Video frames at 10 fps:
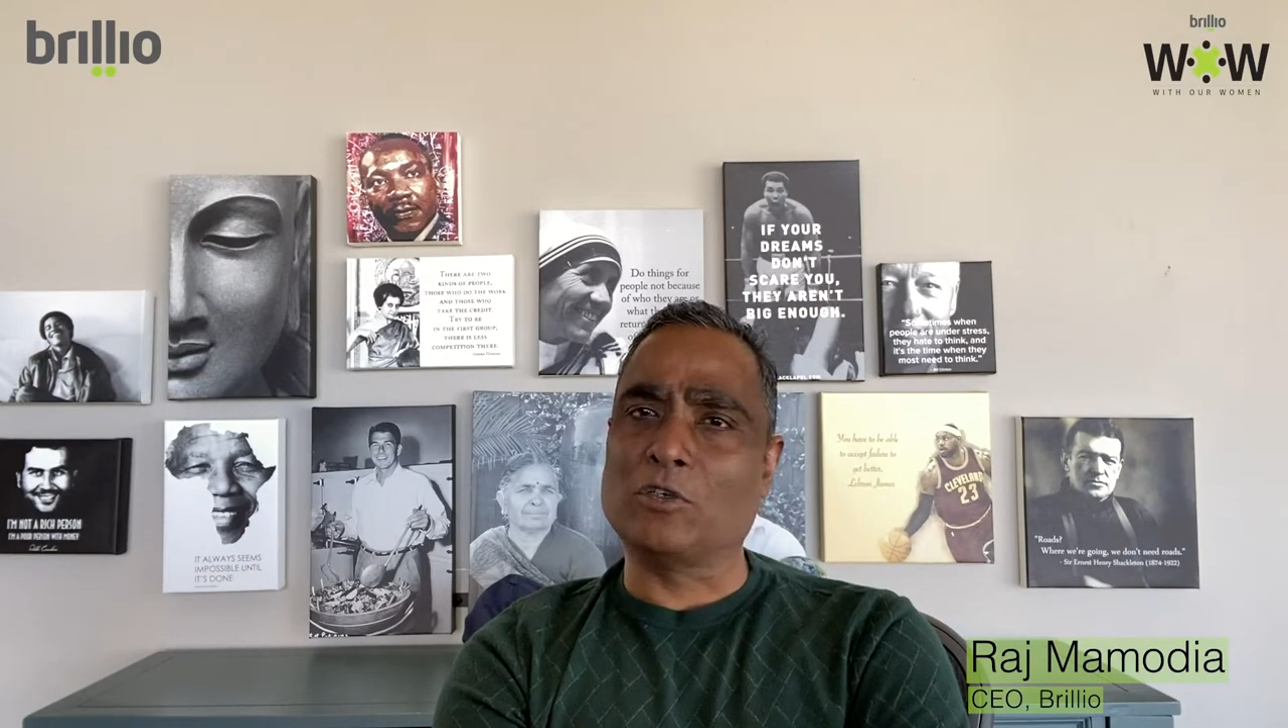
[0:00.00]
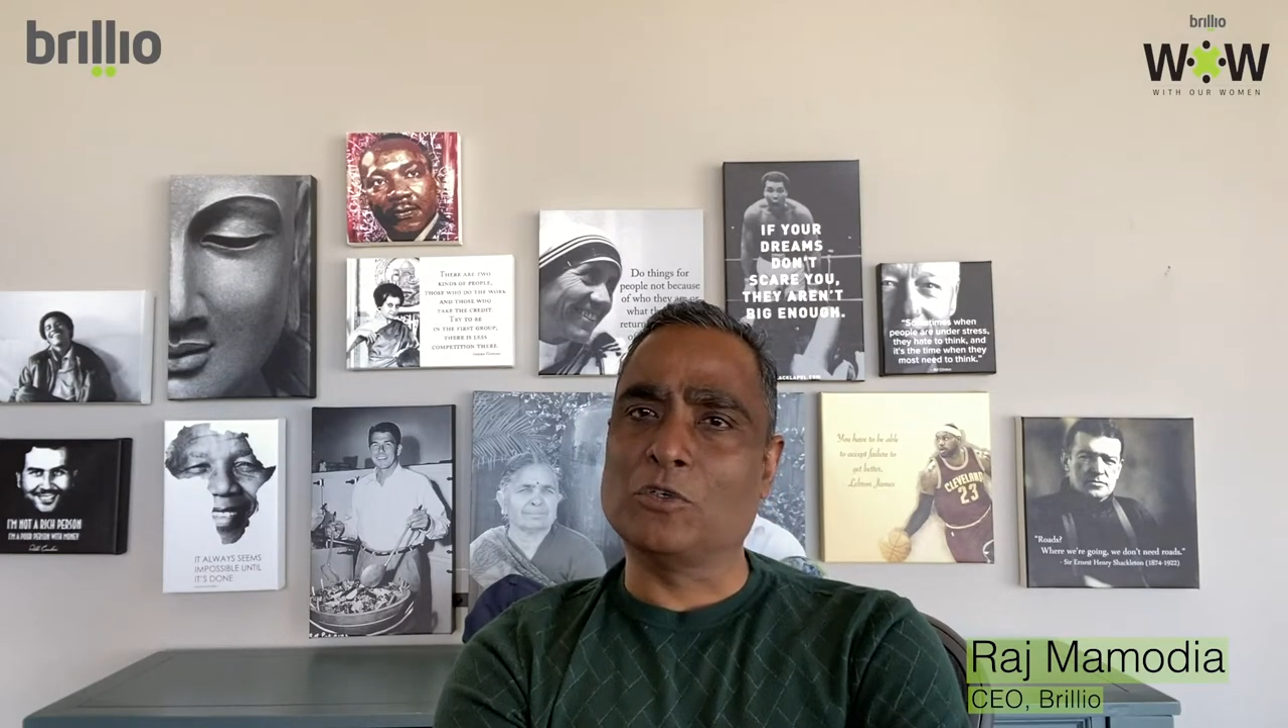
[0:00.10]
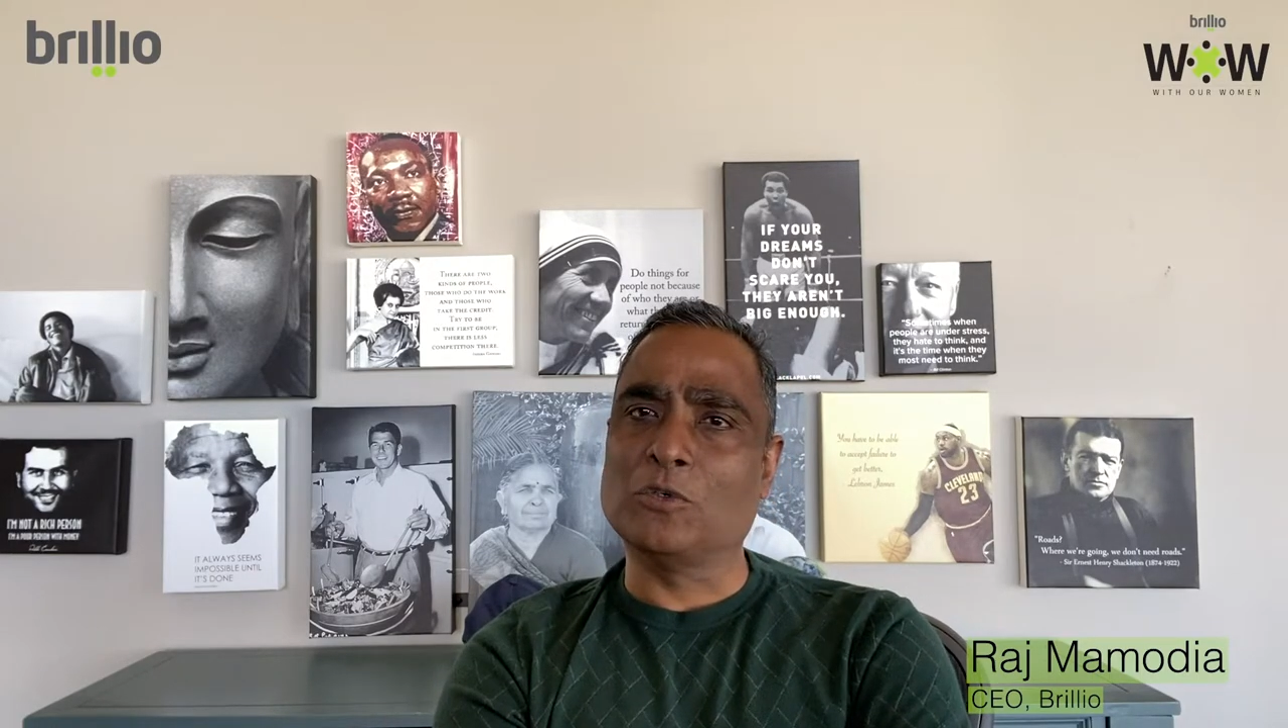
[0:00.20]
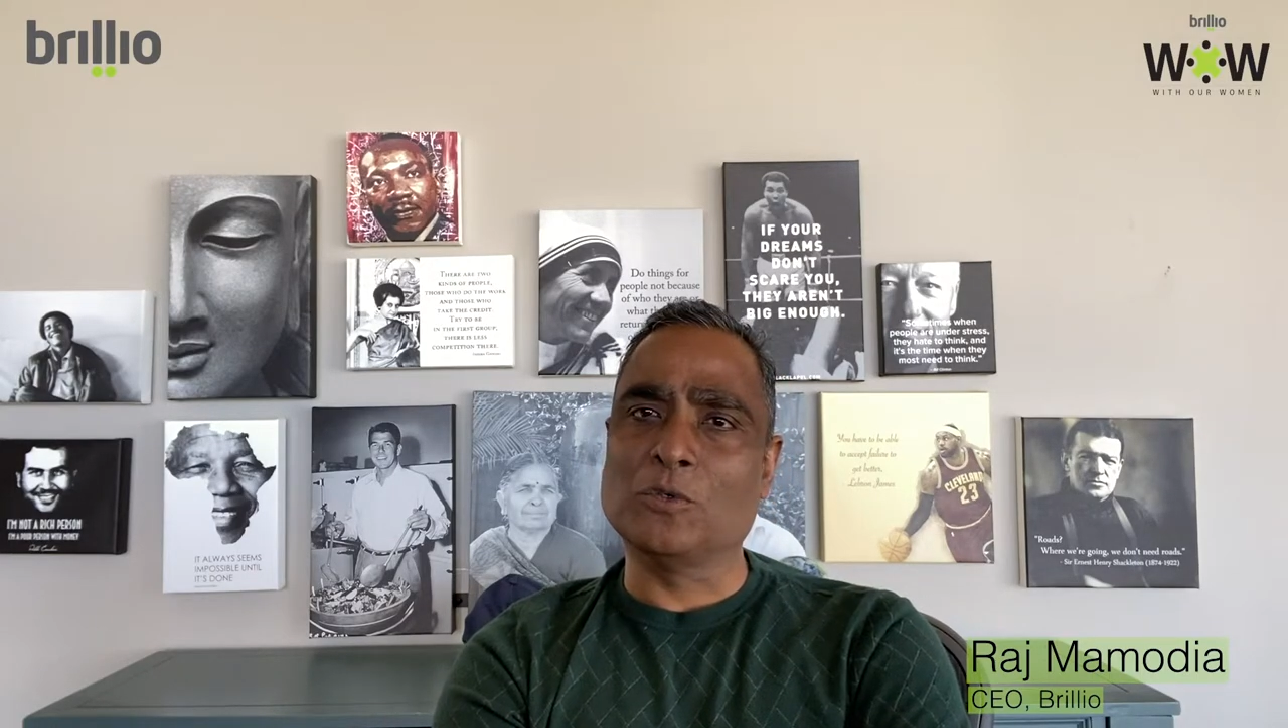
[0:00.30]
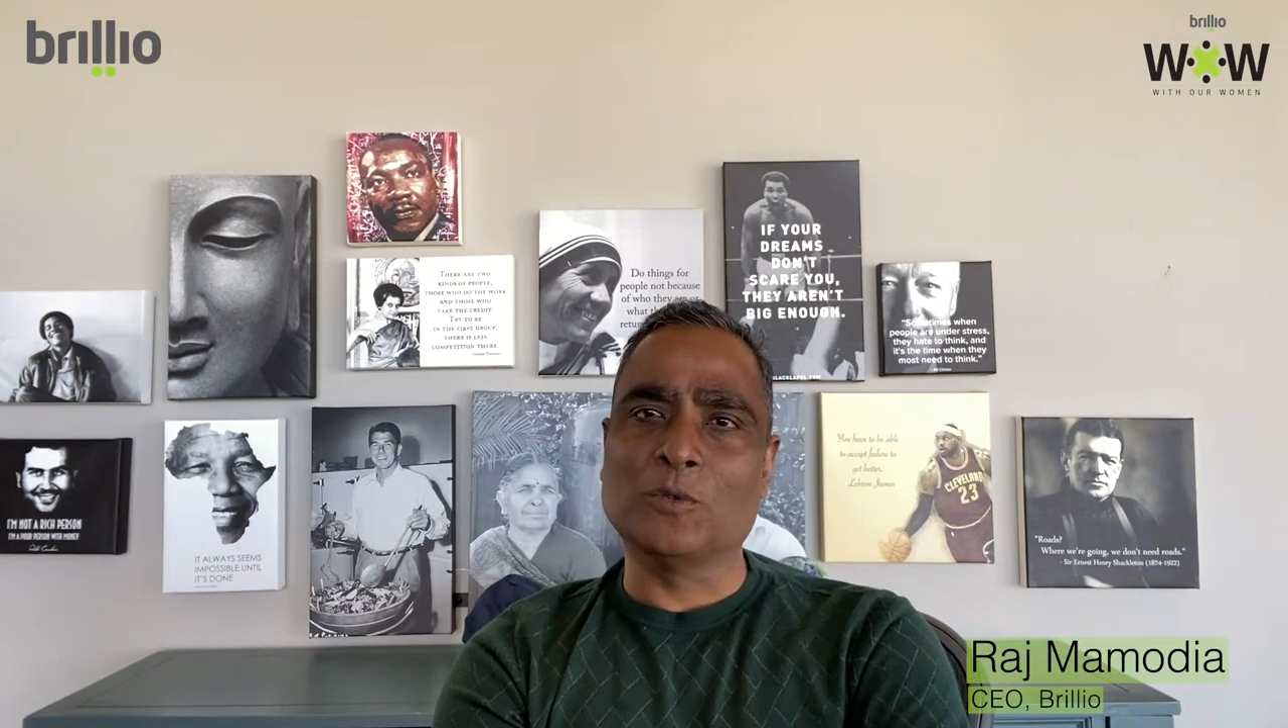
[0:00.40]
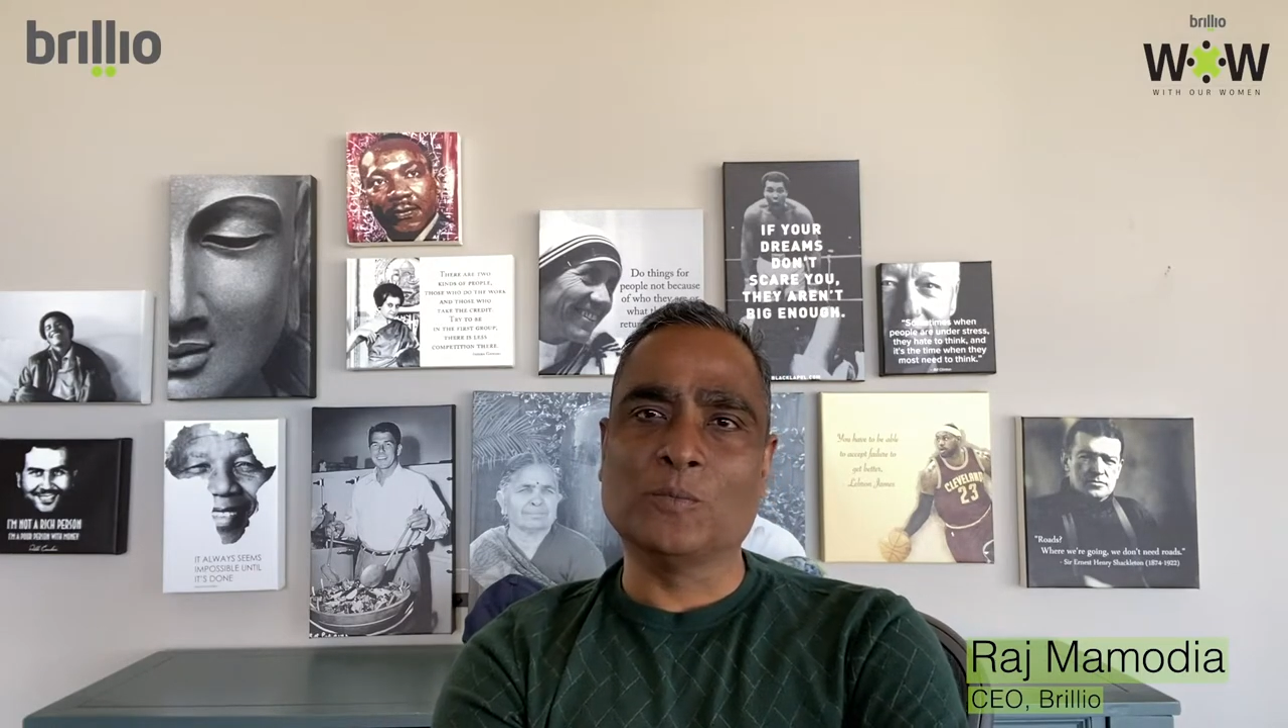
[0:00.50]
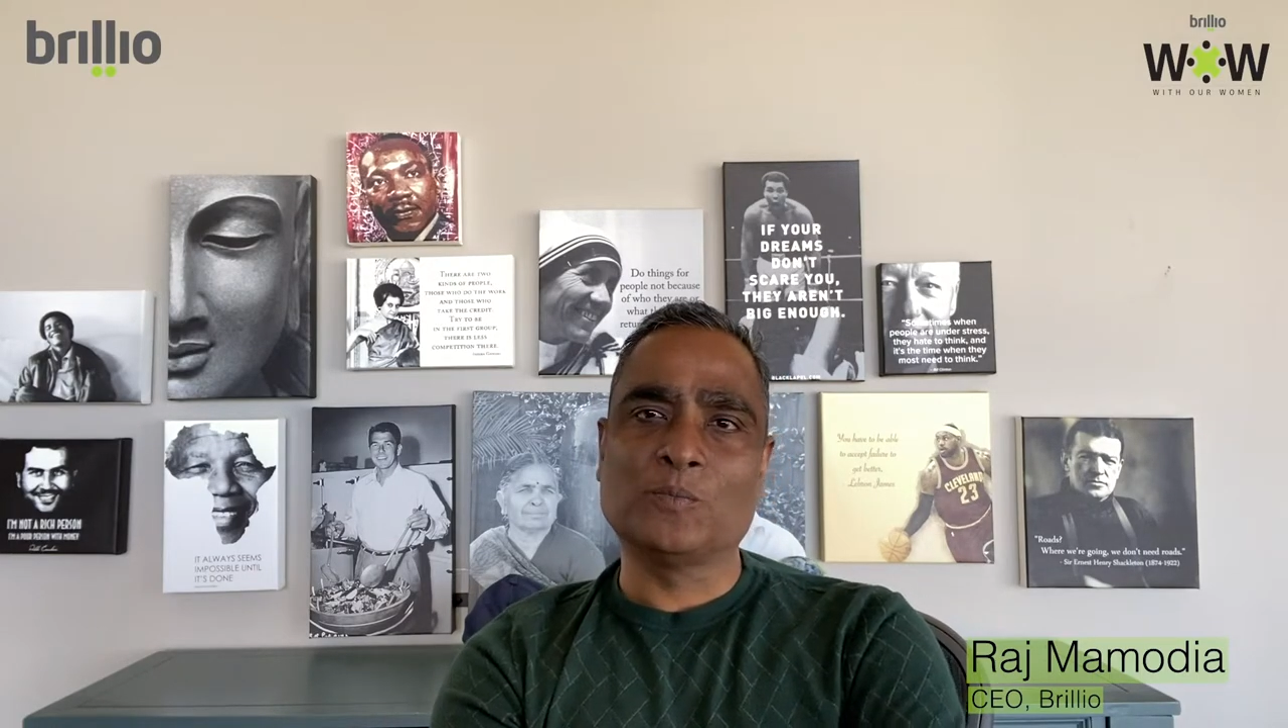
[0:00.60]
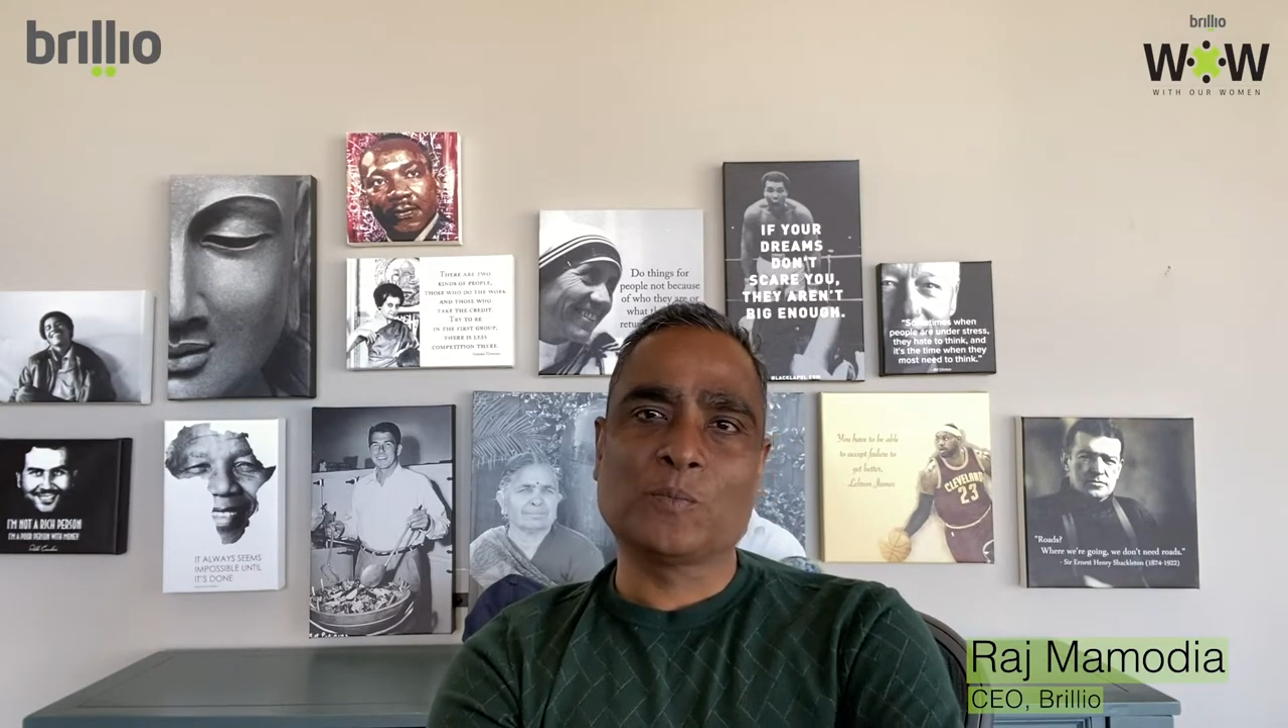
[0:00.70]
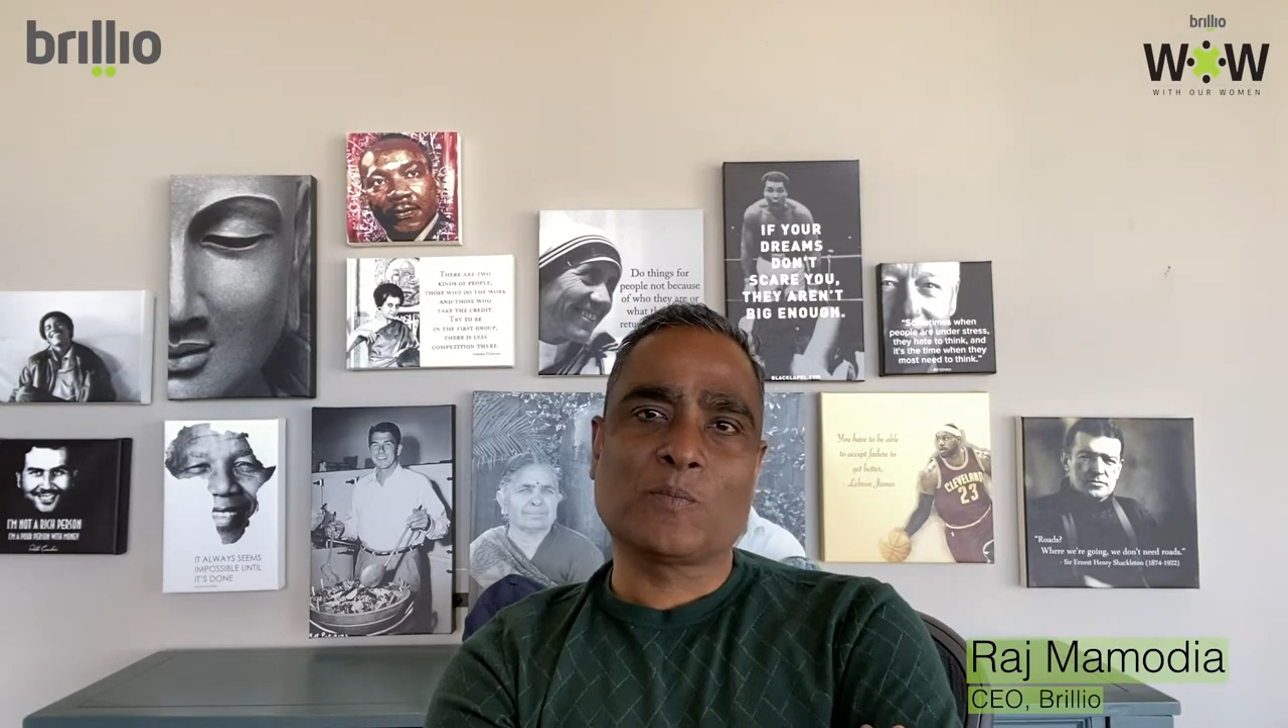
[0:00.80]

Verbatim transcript: do